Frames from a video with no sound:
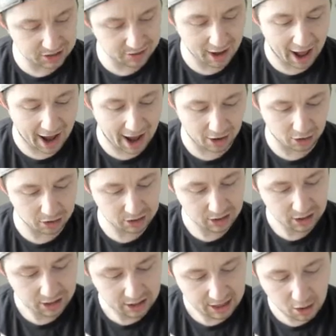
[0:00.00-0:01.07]
of iron
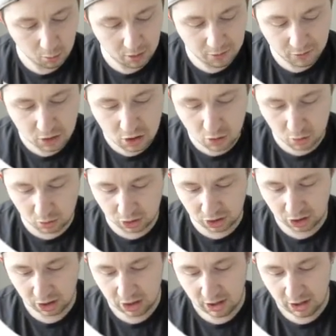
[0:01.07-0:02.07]
that we've used.